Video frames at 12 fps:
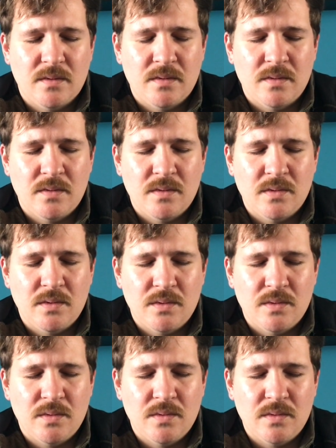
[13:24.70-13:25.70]

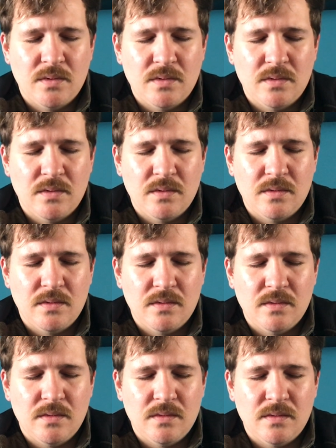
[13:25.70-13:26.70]

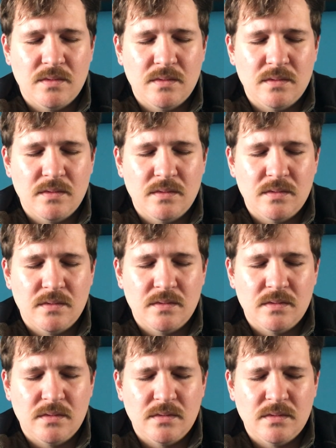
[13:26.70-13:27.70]

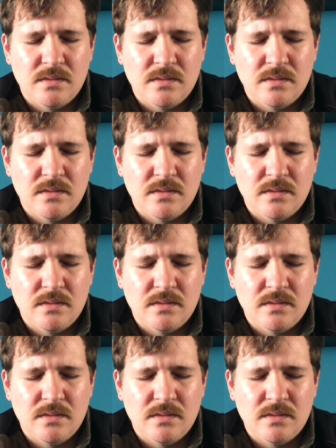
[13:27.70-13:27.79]
Nothing is said.